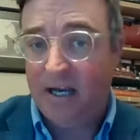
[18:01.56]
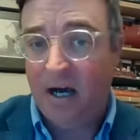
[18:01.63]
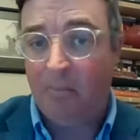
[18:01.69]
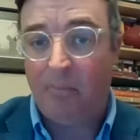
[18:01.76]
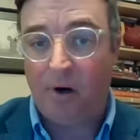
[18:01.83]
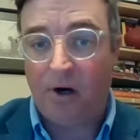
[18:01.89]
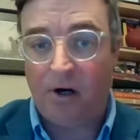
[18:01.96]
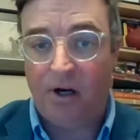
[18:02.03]

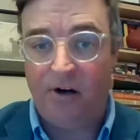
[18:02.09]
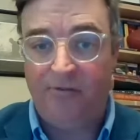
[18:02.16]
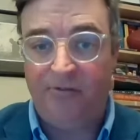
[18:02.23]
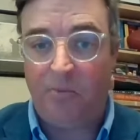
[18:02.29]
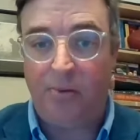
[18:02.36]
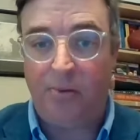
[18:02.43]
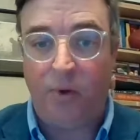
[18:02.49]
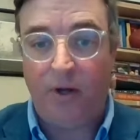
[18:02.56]
number of
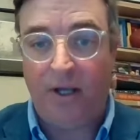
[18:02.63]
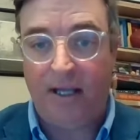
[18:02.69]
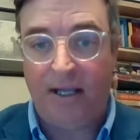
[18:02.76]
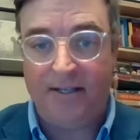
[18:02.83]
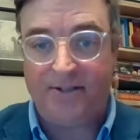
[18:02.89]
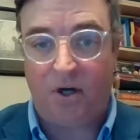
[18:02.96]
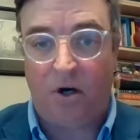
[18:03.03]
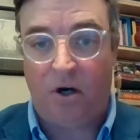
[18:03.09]

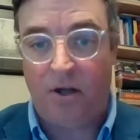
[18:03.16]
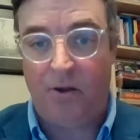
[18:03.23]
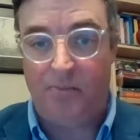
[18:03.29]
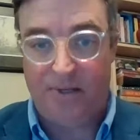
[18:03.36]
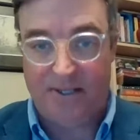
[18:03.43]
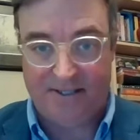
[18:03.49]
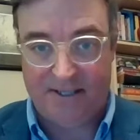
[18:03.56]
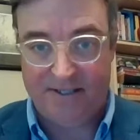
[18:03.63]
employees on the
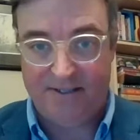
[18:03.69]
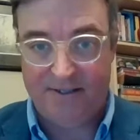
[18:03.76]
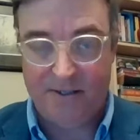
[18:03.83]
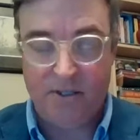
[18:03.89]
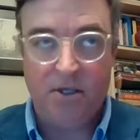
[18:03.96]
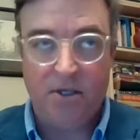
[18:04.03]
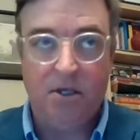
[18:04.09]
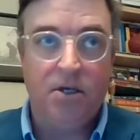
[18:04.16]
business.
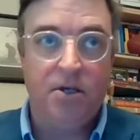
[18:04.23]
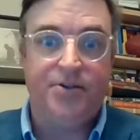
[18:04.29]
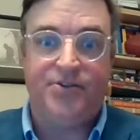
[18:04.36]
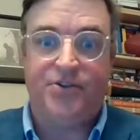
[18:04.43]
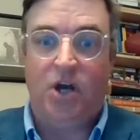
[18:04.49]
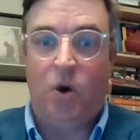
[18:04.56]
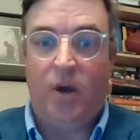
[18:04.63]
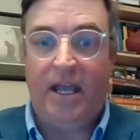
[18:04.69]

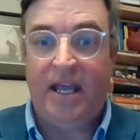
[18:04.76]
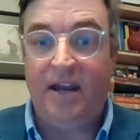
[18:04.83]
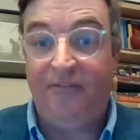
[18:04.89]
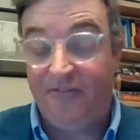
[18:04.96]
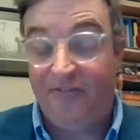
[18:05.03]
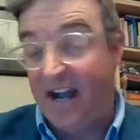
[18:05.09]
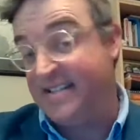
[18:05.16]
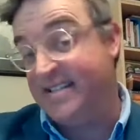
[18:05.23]
So it
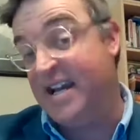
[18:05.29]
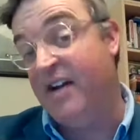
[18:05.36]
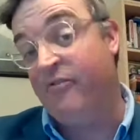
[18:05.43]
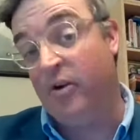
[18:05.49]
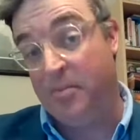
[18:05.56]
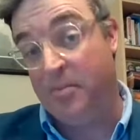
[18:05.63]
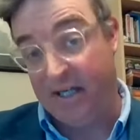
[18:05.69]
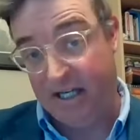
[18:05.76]
affects
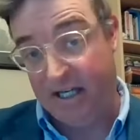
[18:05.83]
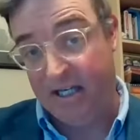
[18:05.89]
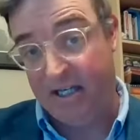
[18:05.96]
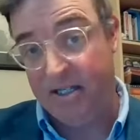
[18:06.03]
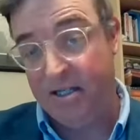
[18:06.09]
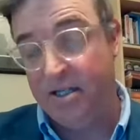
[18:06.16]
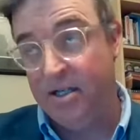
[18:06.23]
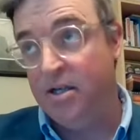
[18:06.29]
everybody.
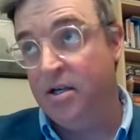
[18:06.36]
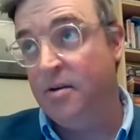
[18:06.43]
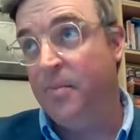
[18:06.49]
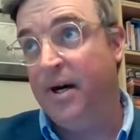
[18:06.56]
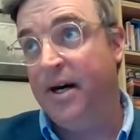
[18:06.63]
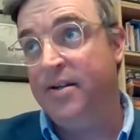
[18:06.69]
Yep.